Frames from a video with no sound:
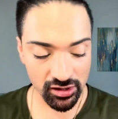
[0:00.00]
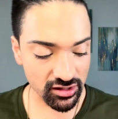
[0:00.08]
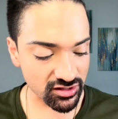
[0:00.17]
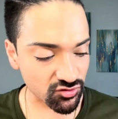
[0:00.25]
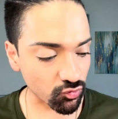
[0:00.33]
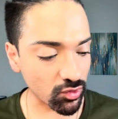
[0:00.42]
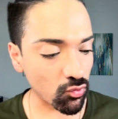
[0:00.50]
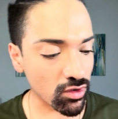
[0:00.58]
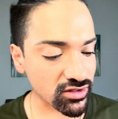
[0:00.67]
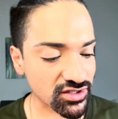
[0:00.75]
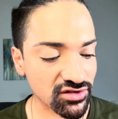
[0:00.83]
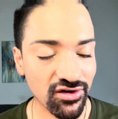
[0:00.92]
is we
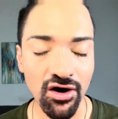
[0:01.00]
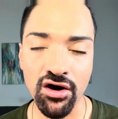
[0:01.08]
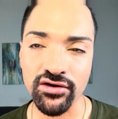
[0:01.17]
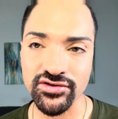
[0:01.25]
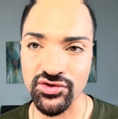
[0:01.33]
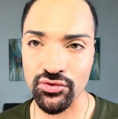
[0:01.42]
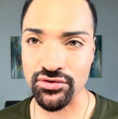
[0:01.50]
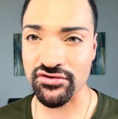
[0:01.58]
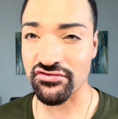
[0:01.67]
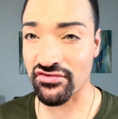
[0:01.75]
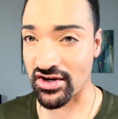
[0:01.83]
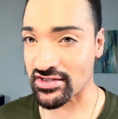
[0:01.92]
want to contour the
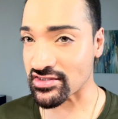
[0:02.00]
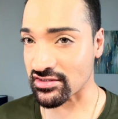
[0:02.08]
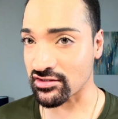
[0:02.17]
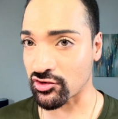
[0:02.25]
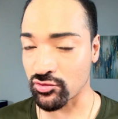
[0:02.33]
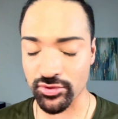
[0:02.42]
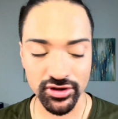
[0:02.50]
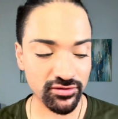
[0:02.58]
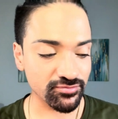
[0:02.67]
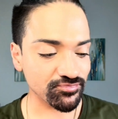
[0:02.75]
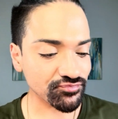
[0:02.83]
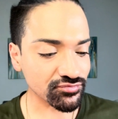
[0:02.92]
face a little bit.
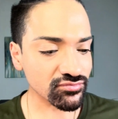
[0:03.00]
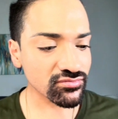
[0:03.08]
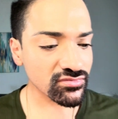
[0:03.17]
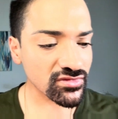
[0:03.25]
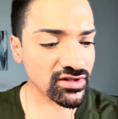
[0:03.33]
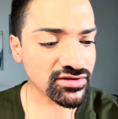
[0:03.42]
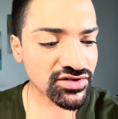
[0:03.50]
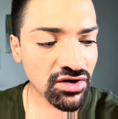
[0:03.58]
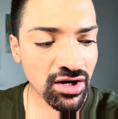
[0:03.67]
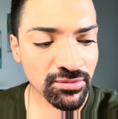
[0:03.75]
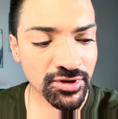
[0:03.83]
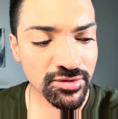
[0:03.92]
So
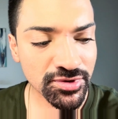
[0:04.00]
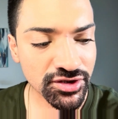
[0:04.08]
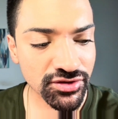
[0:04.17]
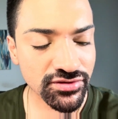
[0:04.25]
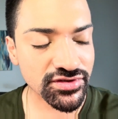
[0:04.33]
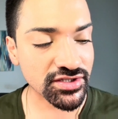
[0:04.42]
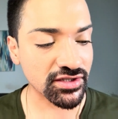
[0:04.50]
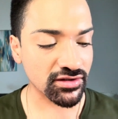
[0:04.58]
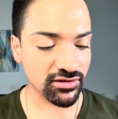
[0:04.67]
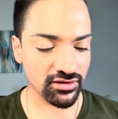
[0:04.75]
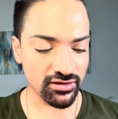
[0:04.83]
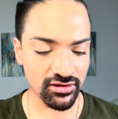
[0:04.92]
I'm gonna be
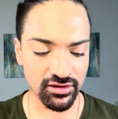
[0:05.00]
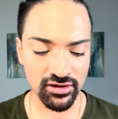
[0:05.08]
using